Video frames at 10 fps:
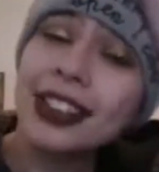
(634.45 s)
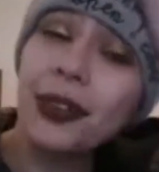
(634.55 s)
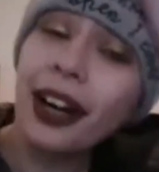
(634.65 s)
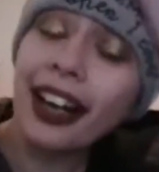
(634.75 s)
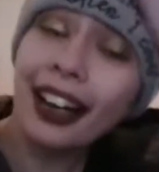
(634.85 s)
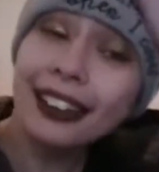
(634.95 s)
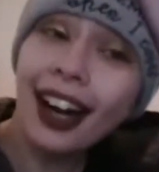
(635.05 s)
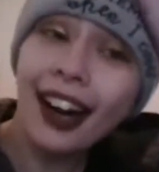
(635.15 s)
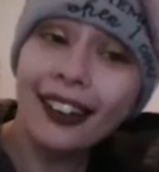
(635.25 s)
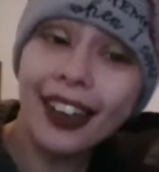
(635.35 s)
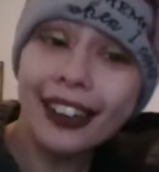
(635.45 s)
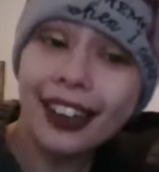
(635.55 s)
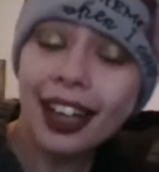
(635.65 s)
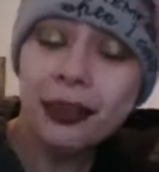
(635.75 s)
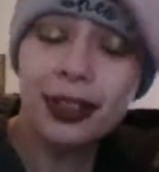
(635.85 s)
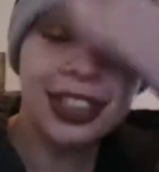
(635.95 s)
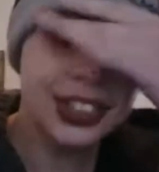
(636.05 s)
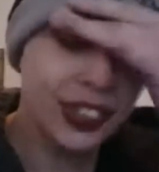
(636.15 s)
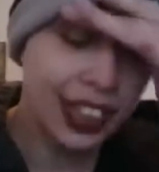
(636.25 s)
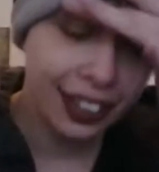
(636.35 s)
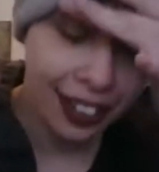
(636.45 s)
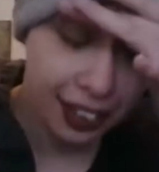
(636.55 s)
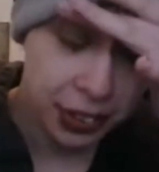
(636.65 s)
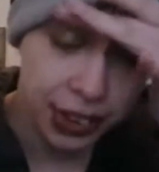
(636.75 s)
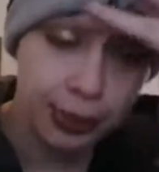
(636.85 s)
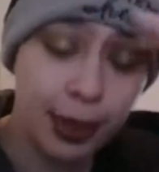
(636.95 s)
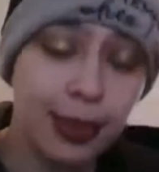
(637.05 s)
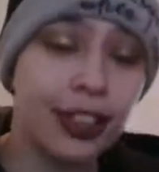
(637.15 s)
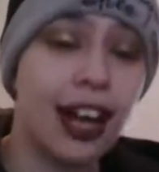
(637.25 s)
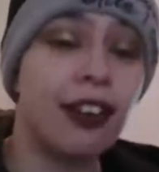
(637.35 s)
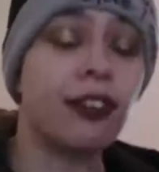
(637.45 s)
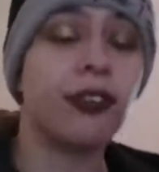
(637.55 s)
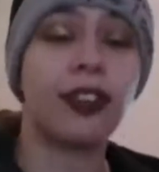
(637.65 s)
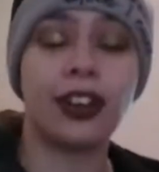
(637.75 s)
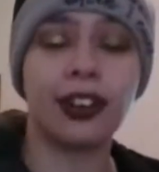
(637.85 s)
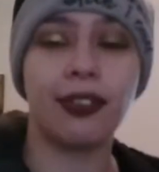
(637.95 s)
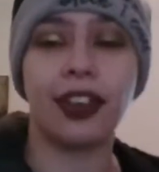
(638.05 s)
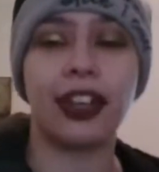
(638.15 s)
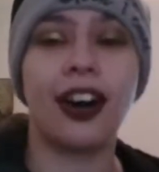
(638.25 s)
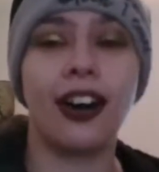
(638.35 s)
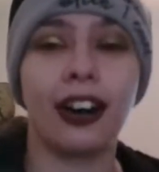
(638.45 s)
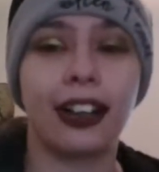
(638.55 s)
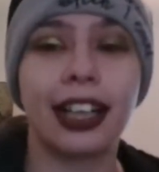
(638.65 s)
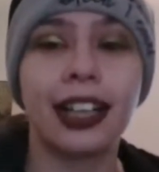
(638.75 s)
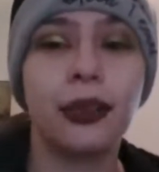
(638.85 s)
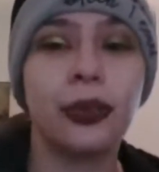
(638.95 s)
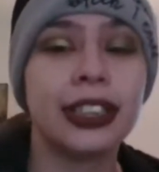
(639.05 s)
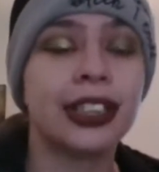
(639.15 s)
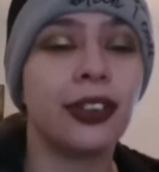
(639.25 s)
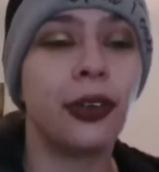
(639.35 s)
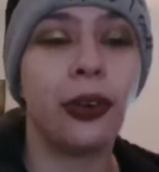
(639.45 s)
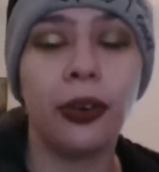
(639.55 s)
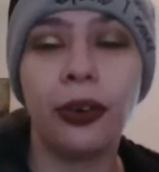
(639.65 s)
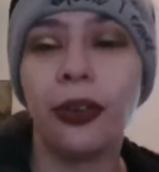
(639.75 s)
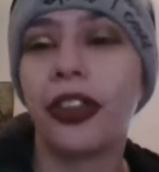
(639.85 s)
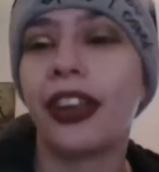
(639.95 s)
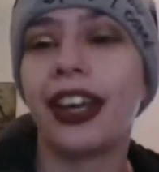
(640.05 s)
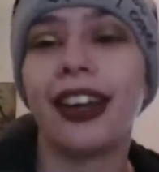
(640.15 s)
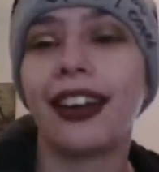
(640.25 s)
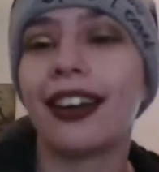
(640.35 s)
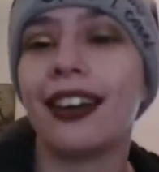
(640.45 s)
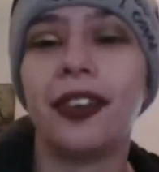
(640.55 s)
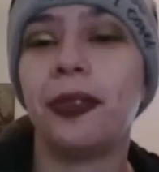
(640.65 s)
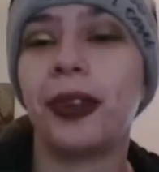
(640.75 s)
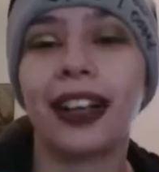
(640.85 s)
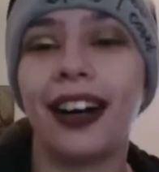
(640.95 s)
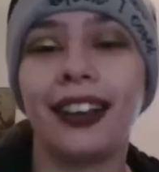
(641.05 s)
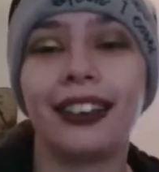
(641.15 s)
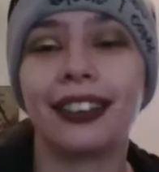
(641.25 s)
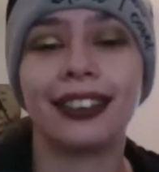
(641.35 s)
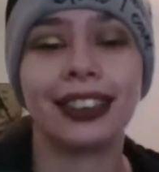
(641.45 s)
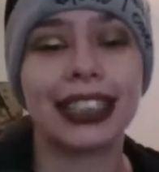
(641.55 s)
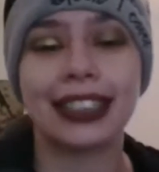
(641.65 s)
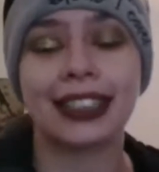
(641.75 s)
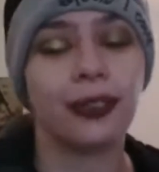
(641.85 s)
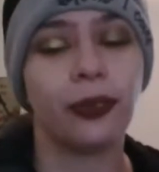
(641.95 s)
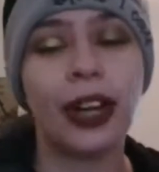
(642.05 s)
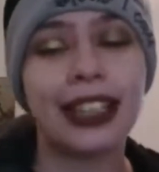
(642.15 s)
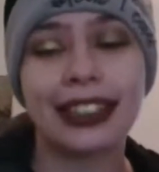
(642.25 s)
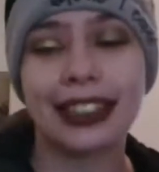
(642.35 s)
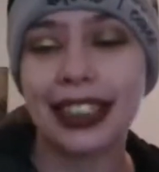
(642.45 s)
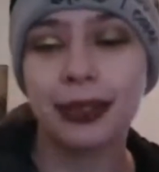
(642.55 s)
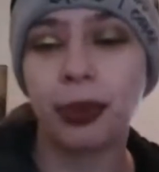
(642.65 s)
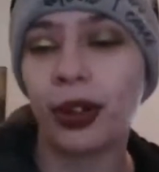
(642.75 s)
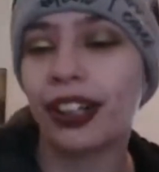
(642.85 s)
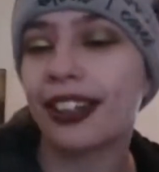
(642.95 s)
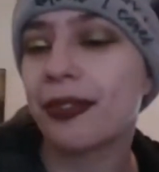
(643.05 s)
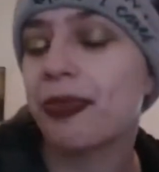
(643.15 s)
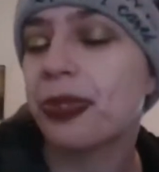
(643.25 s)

So I had to highlight that because reading that just made me laugh very, very hard. It was a whole thing. Oh my god. Just what is this book?